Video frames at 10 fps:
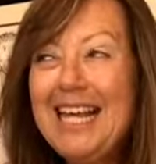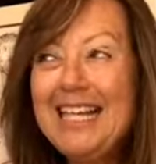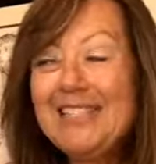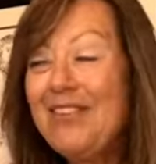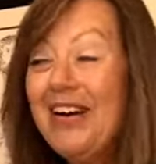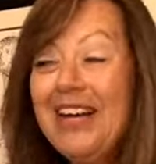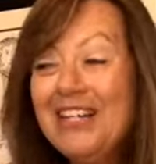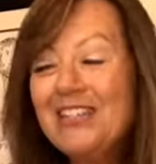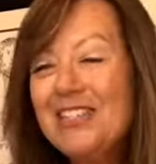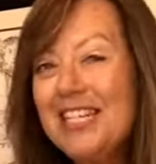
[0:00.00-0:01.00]
It's very
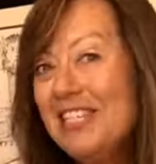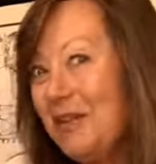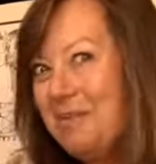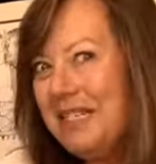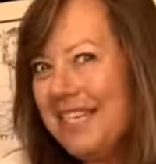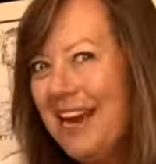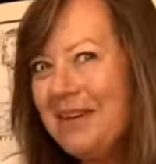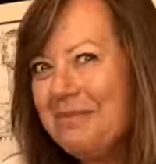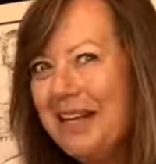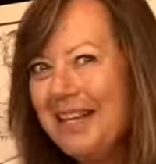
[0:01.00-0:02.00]
interesting. Don't be
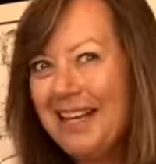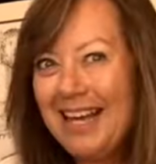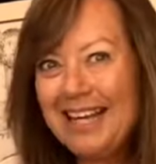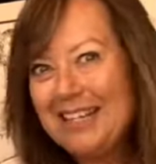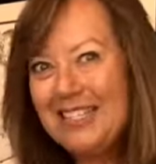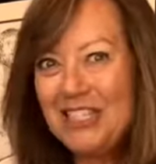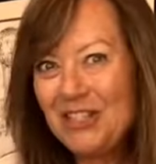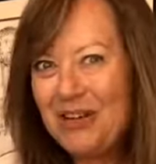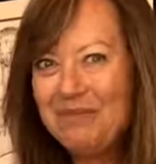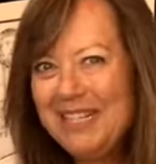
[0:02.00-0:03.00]
scared by the
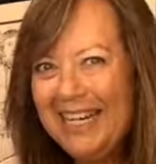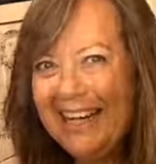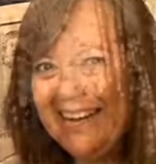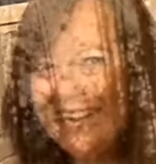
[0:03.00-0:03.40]
description here,